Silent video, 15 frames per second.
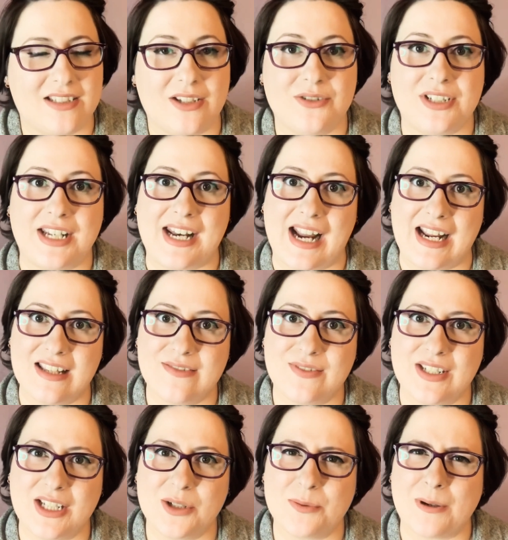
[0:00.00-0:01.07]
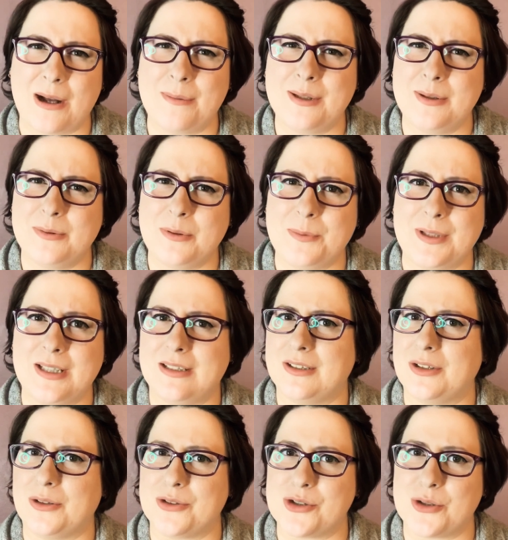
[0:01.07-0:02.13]
today's video probably will be a
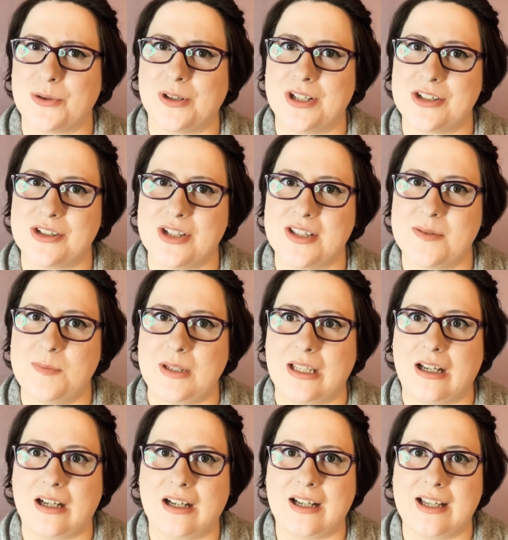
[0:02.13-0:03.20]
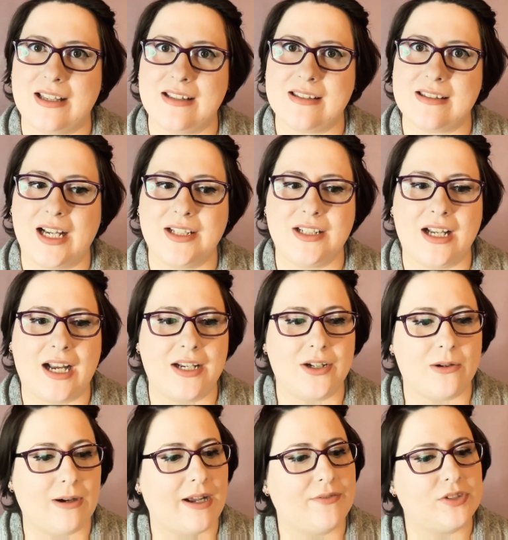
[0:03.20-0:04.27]
little short just because I
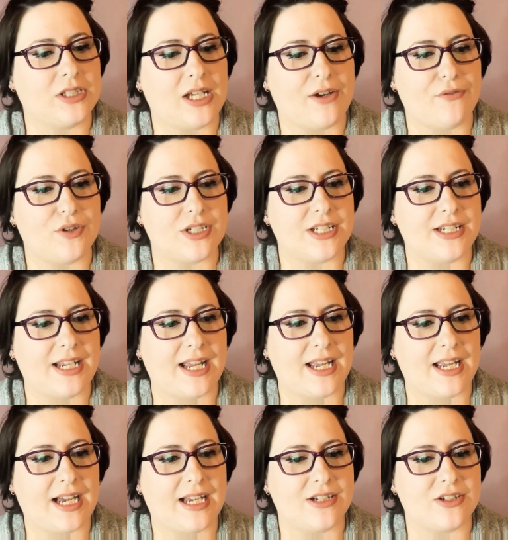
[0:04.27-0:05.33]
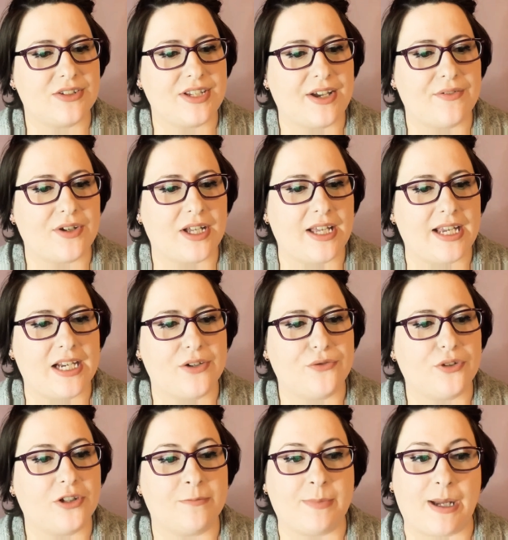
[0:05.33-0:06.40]
don't have a lot for today. I just have a
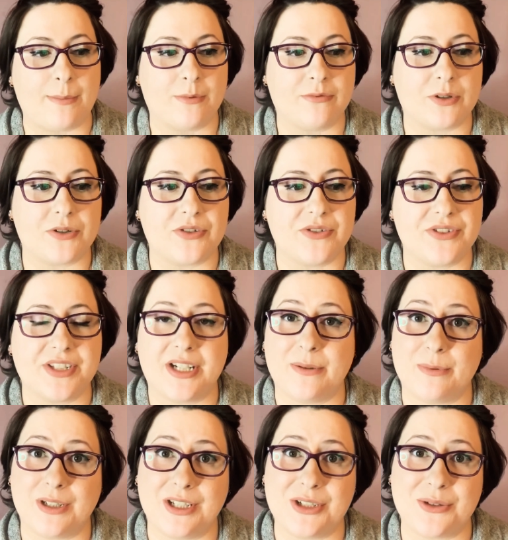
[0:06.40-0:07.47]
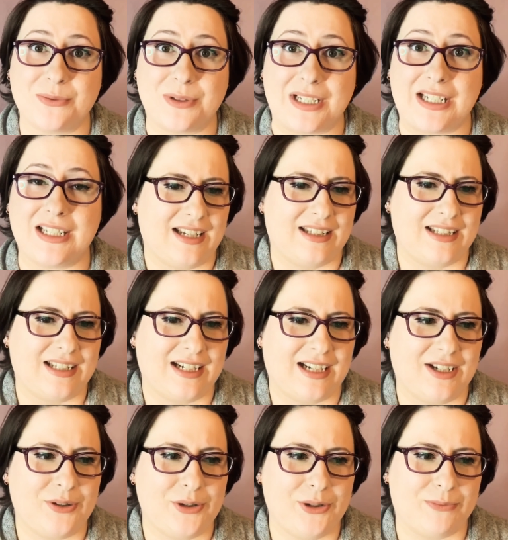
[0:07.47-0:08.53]
handful of Bible verses that I wanted to read, and then
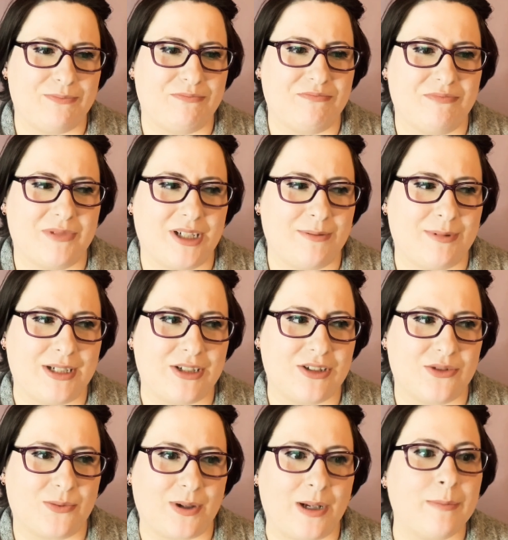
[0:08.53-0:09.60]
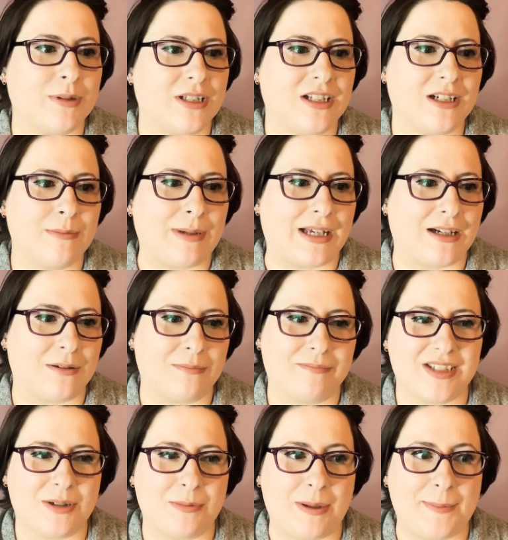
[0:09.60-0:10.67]
I don't know, I might just ramble on about them.
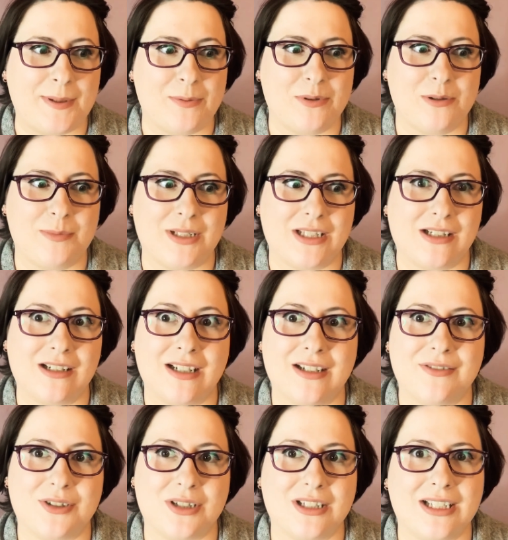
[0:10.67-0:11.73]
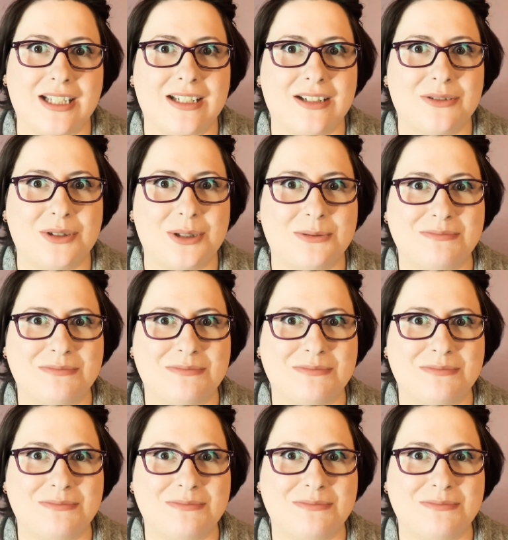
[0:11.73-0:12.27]
So maybe it will be long after all, I don't know.